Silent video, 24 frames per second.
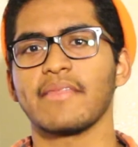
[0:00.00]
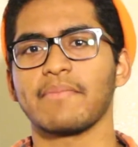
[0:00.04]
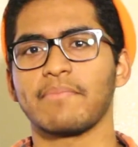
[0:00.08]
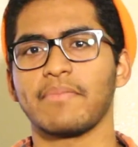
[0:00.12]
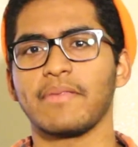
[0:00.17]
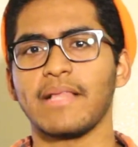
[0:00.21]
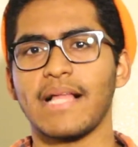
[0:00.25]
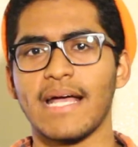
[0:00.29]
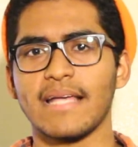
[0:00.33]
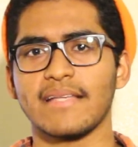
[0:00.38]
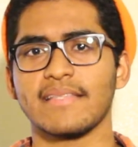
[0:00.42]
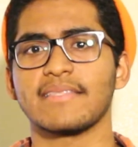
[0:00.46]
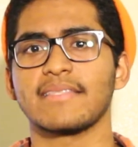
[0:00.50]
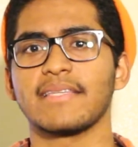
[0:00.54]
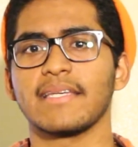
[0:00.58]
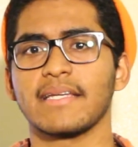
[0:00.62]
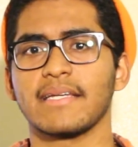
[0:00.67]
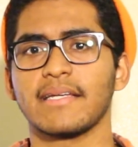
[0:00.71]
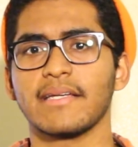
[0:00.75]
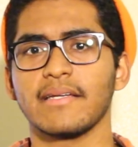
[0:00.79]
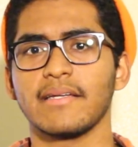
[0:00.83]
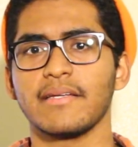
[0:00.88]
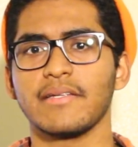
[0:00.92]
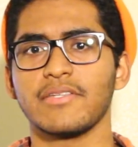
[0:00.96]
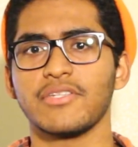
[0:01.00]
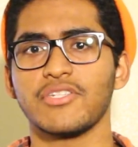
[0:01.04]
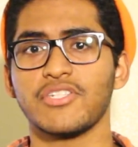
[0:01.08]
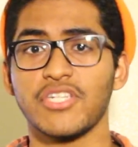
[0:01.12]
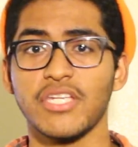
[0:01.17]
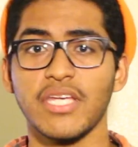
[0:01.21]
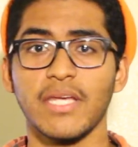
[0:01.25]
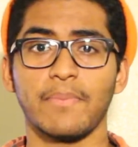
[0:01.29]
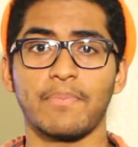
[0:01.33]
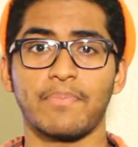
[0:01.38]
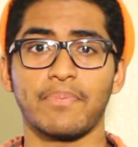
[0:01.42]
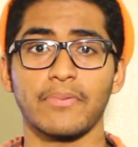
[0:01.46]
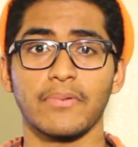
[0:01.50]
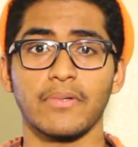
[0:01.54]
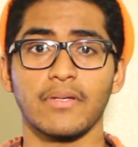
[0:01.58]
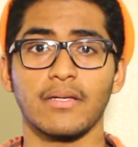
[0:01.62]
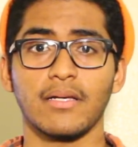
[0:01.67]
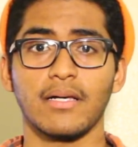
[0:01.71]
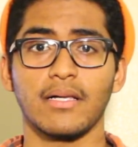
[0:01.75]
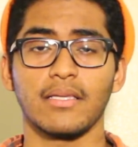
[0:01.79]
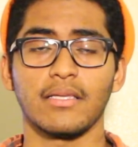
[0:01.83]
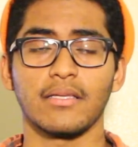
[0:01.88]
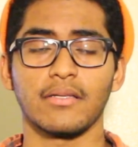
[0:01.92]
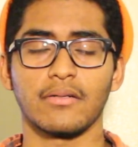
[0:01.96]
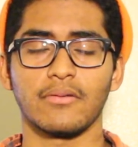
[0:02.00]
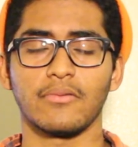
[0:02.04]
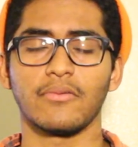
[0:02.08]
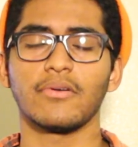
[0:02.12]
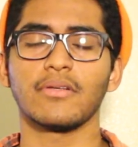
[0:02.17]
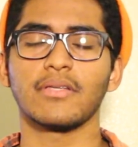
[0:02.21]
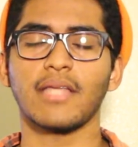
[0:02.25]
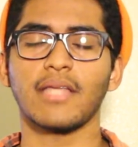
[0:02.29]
the plastic chip a little. Well,